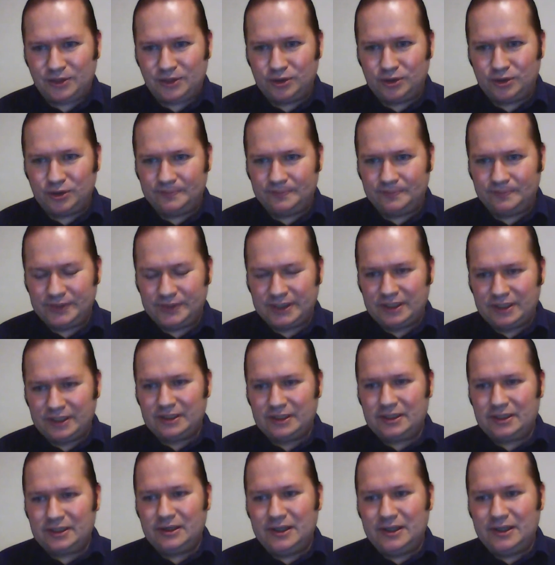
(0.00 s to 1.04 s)
good.
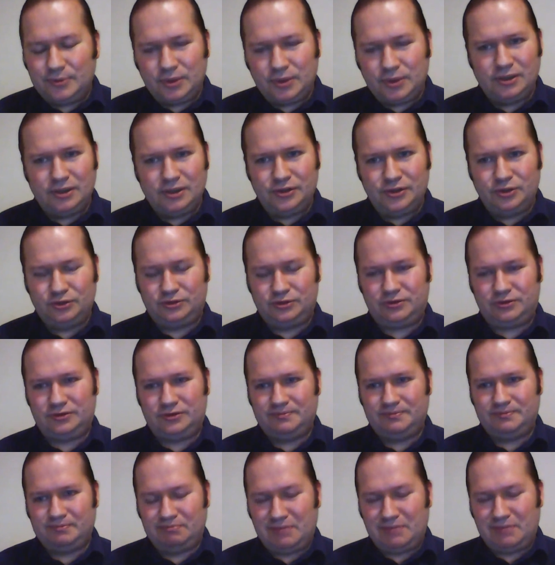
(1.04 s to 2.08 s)
Liberal Jews
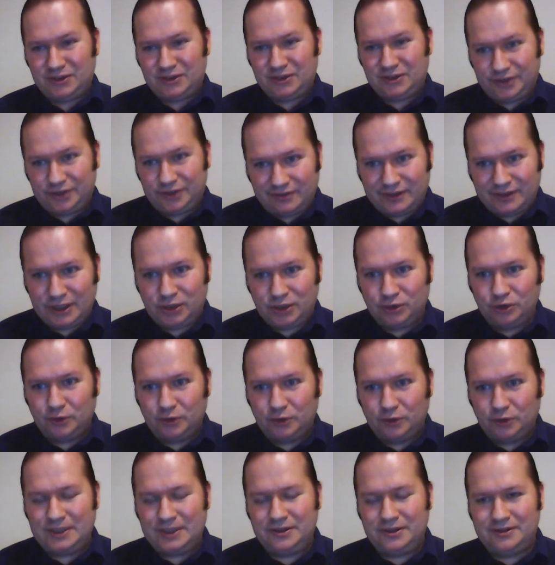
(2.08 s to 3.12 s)
might not have very good
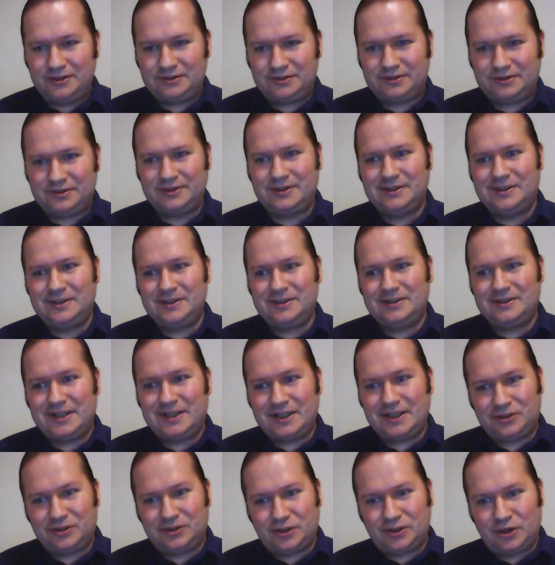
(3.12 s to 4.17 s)
opinions.
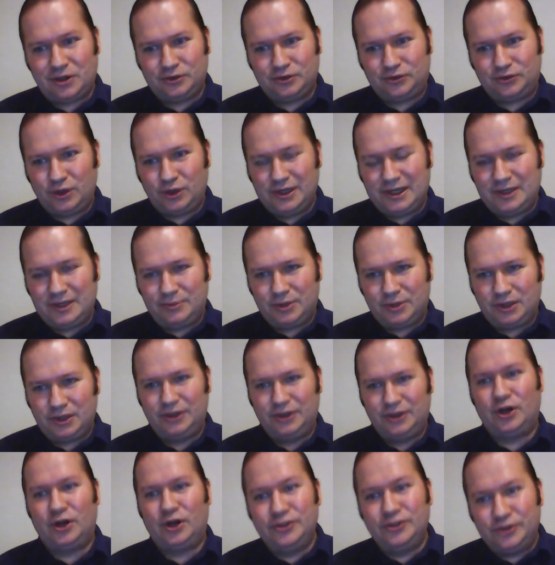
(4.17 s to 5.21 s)
That goes for liberal
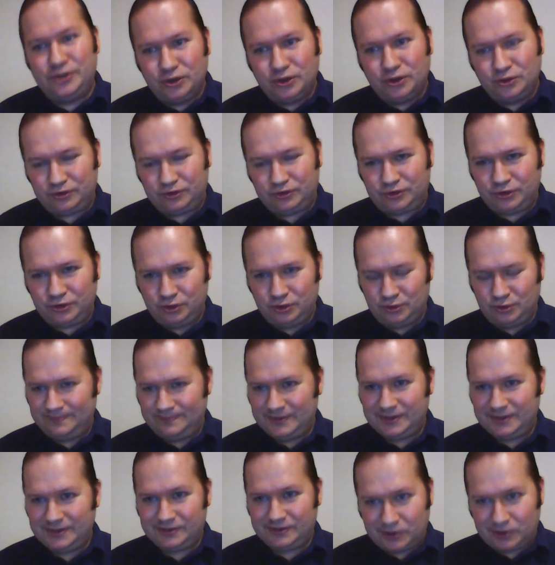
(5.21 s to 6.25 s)
non Jews too.
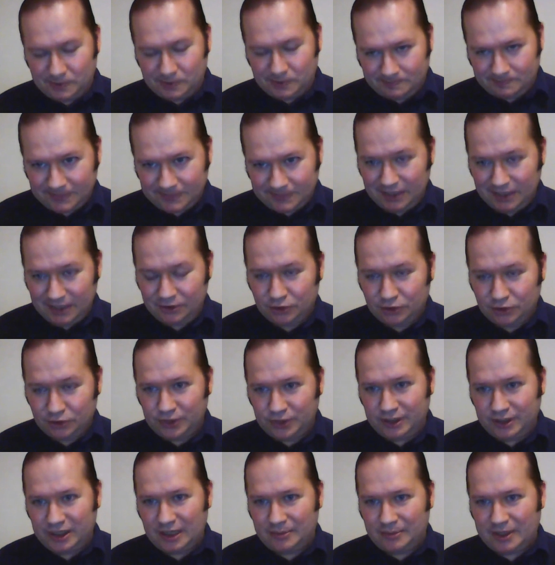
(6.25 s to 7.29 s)
So I don't want
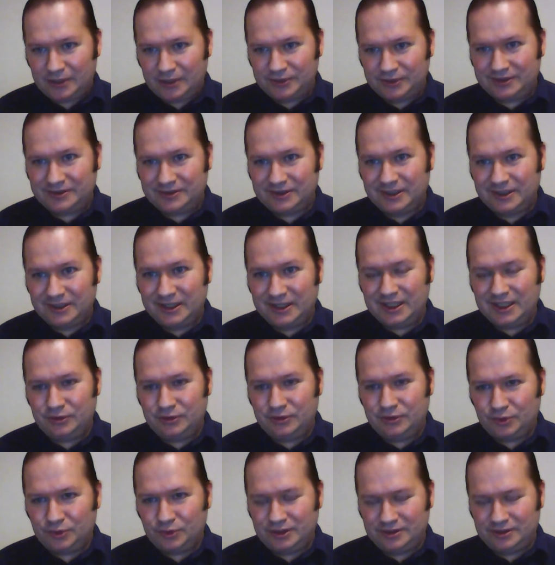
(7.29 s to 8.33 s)
to hear about it. If
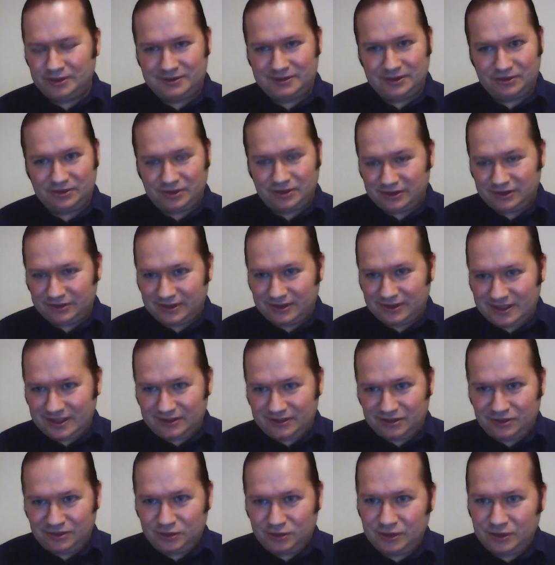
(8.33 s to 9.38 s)
you want to discuss
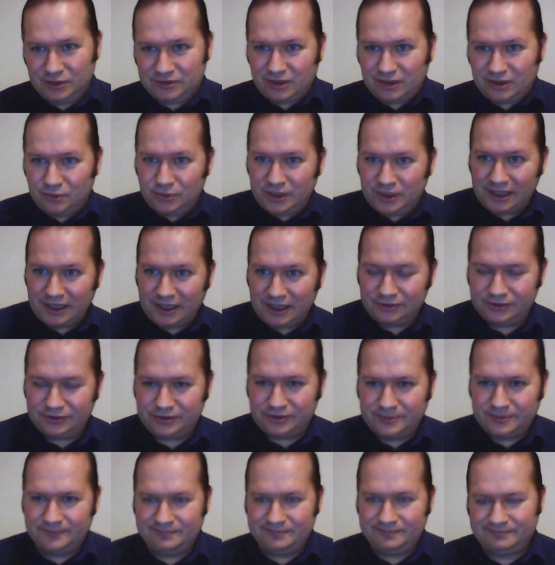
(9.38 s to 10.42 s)
that, do it somewhere else.